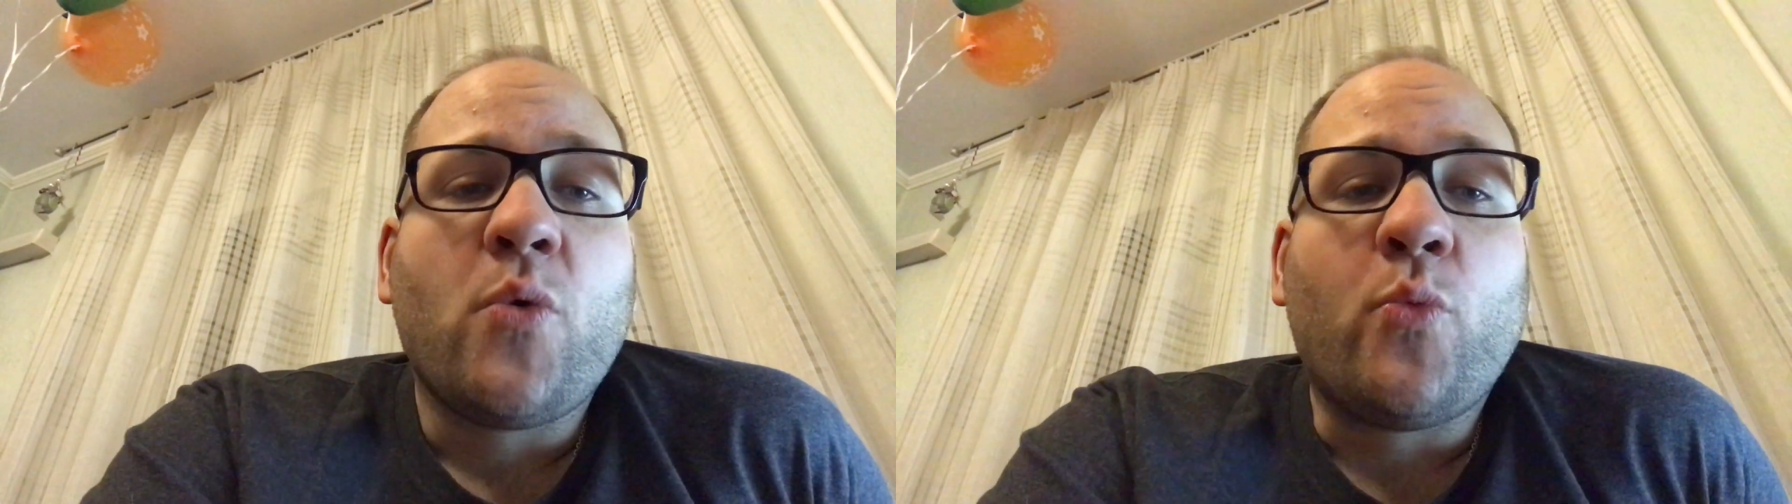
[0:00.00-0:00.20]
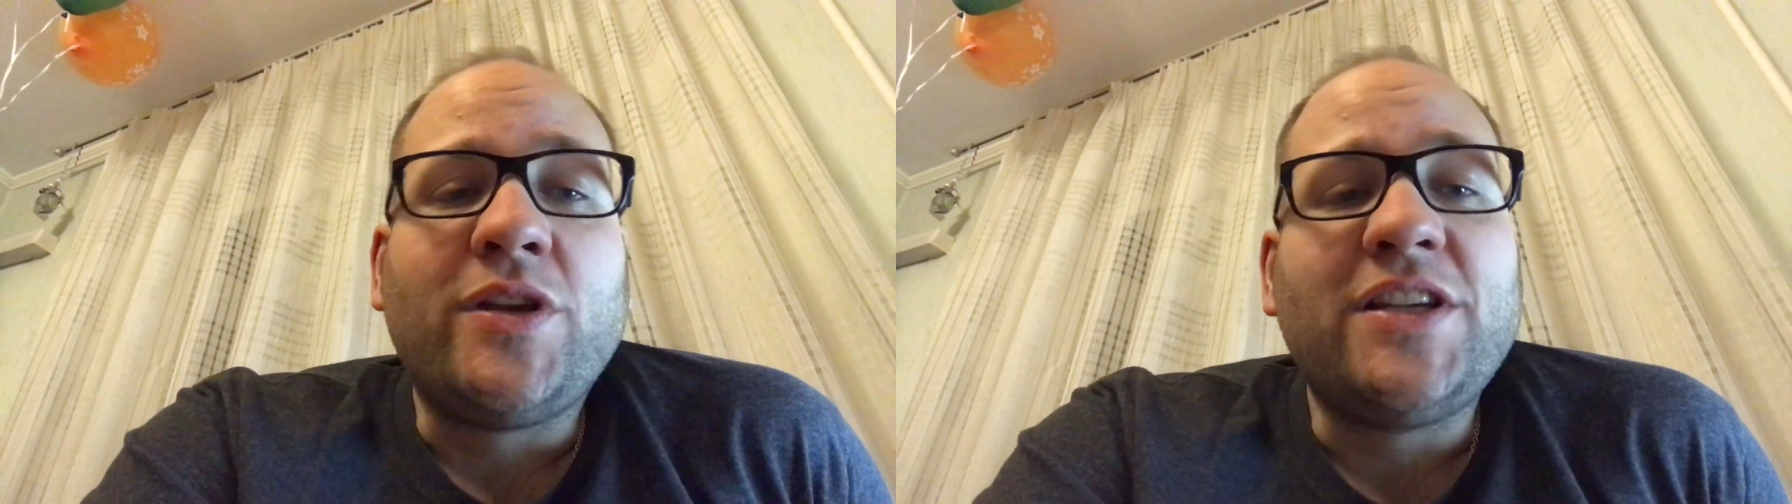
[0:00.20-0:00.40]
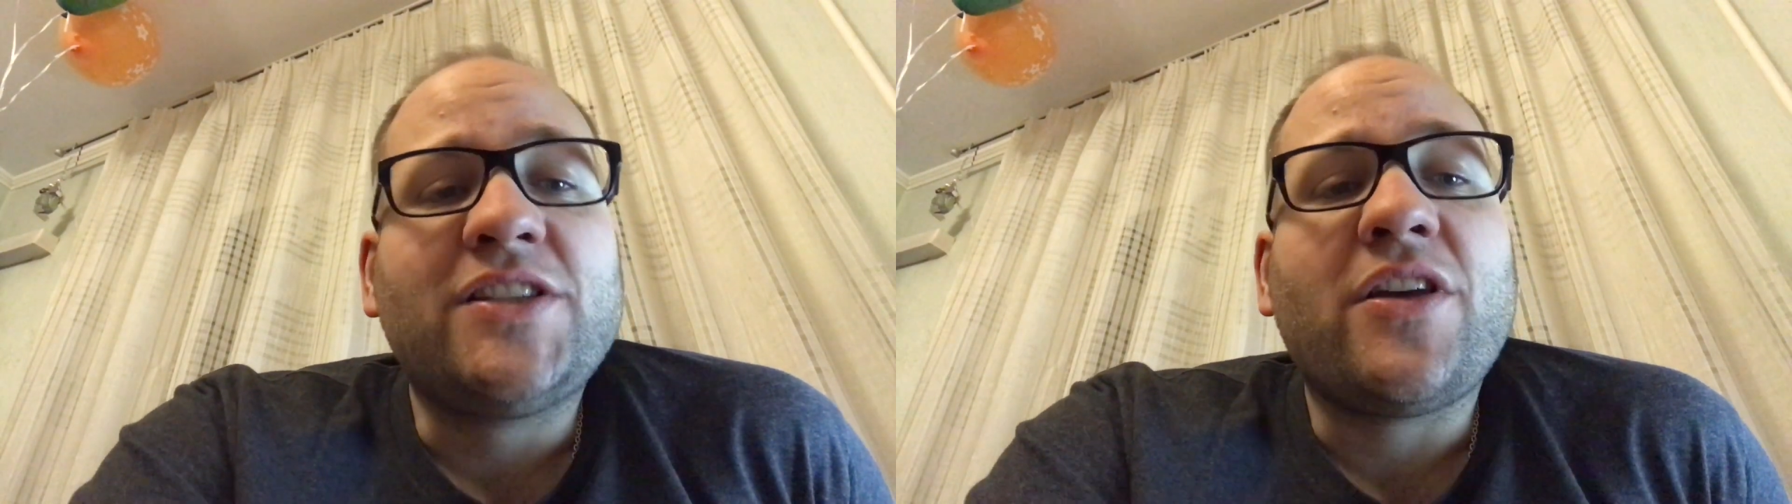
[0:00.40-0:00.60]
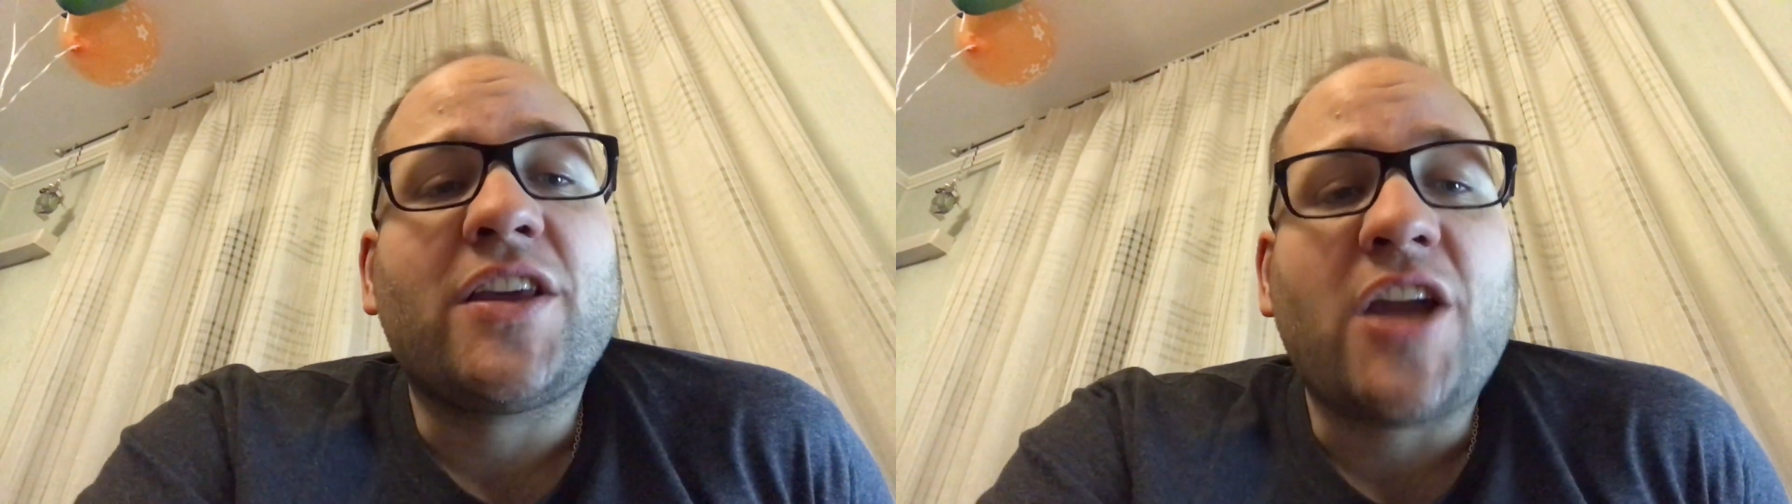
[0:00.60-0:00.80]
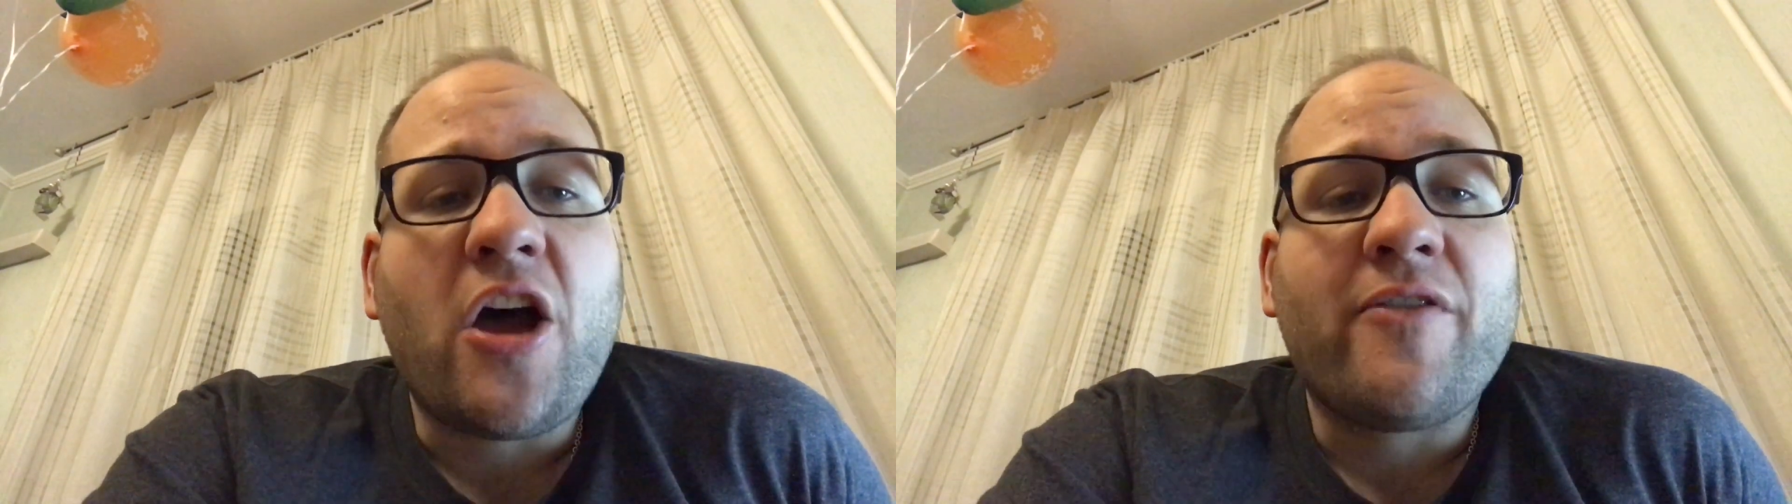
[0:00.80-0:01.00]
when you start the
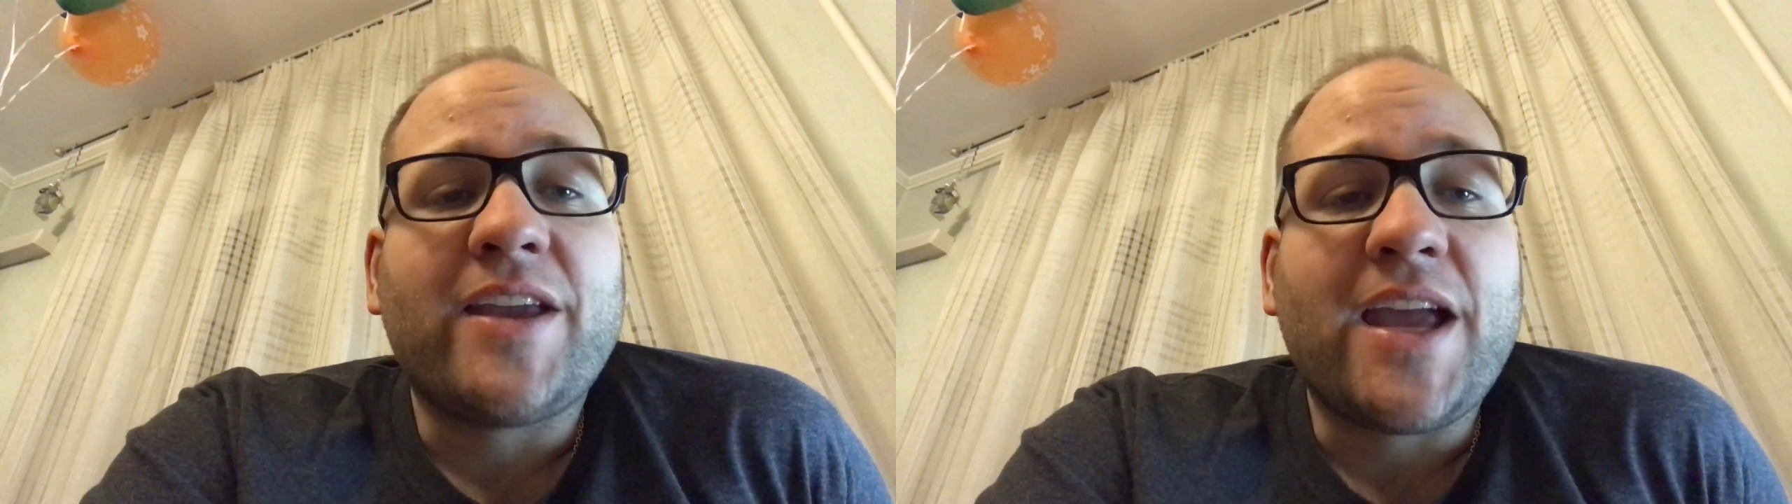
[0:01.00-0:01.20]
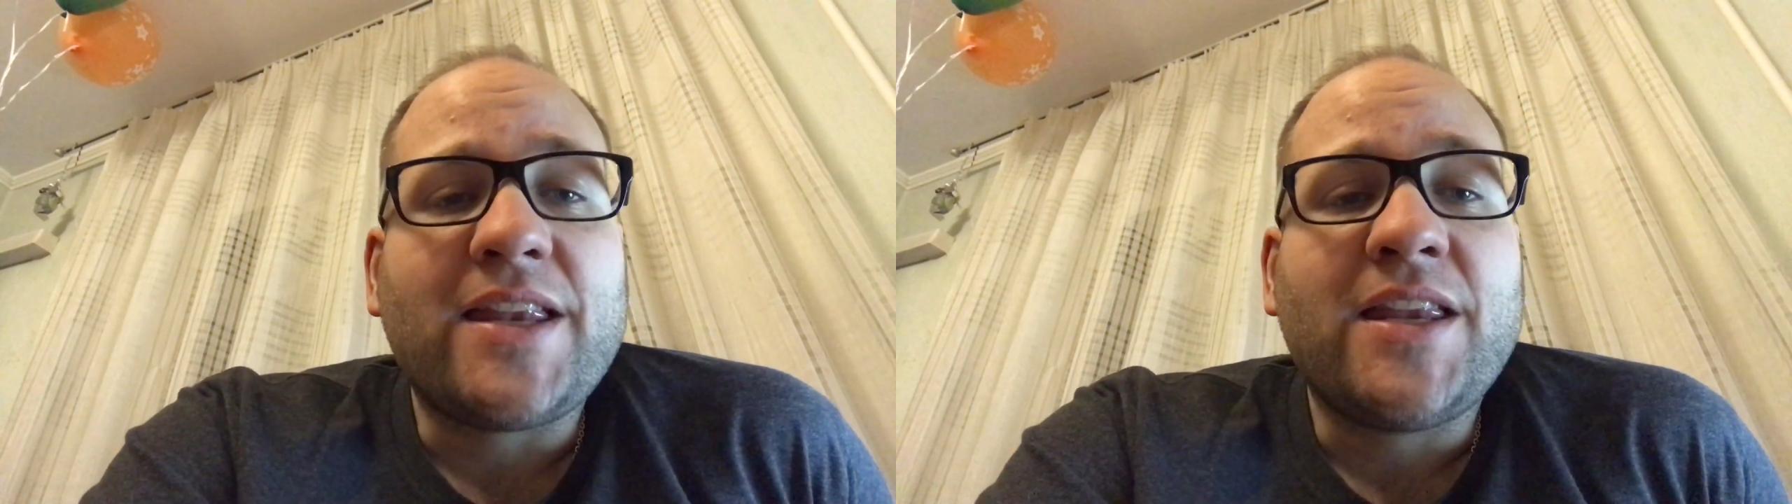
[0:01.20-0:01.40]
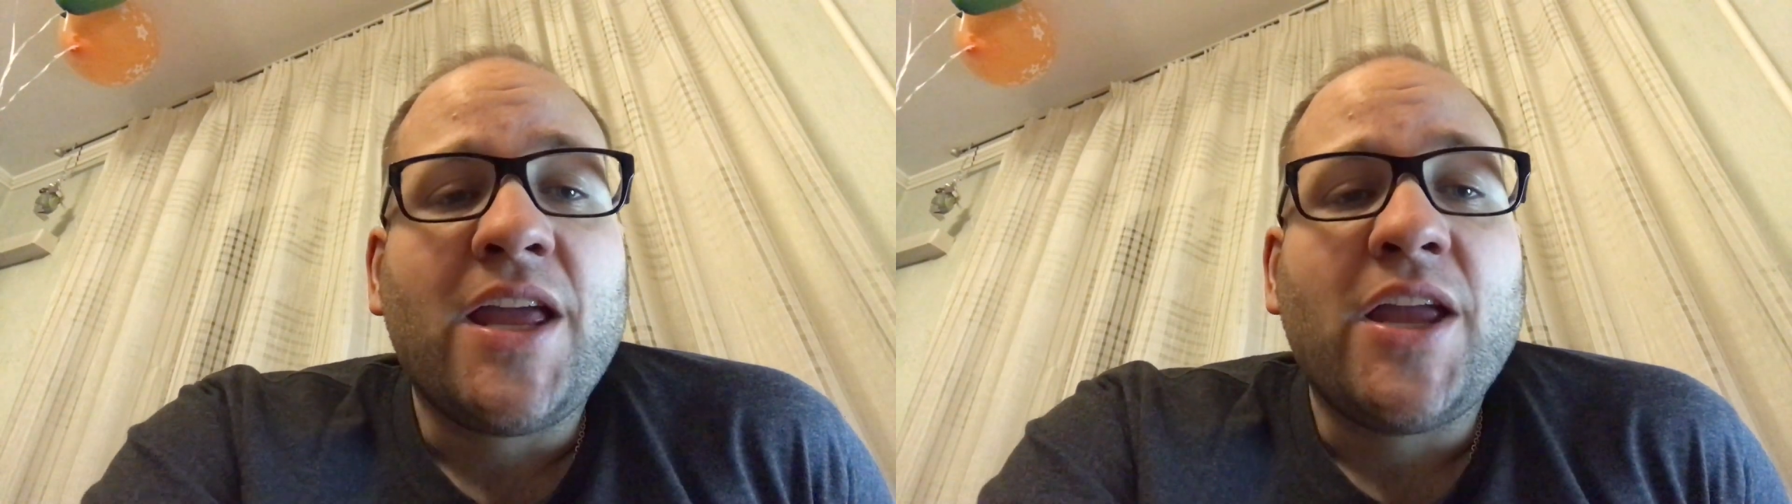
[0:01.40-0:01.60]
car again,